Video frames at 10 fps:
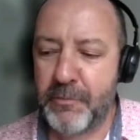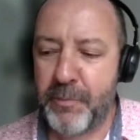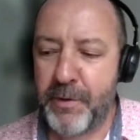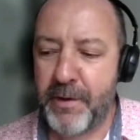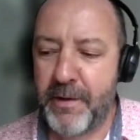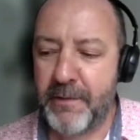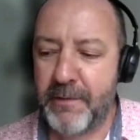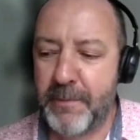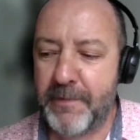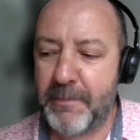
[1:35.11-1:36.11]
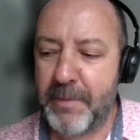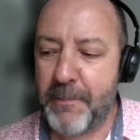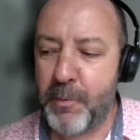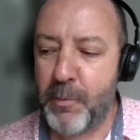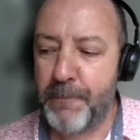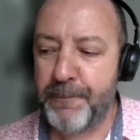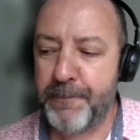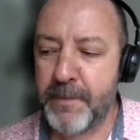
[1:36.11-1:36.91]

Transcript: entrepreneurs, business people,